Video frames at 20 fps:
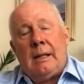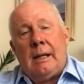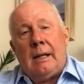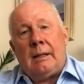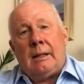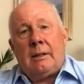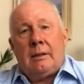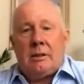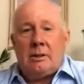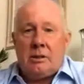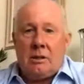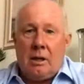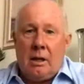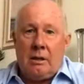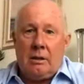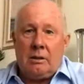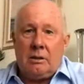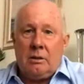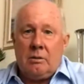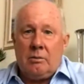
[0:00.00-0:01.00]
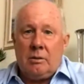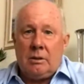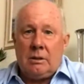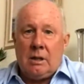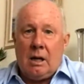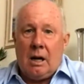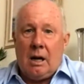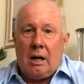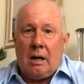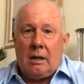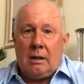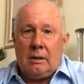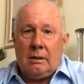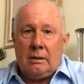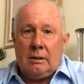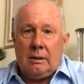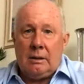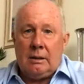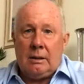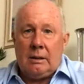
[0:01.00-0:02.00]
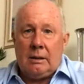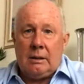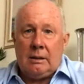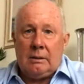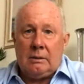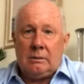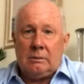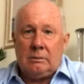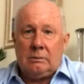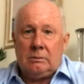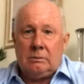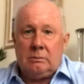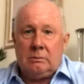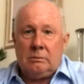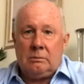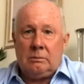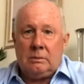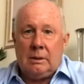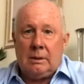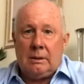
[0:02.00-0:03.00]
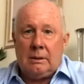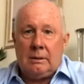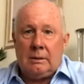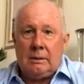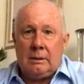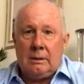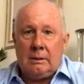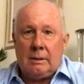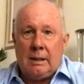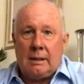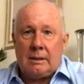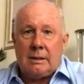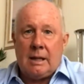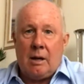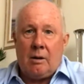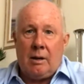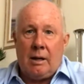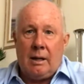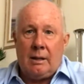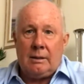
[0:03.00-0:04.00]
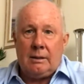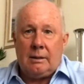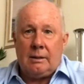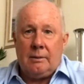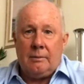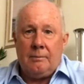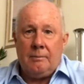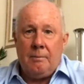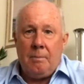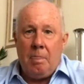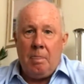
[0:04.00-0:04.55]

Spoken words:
and I decided to retire, and that's how it ended.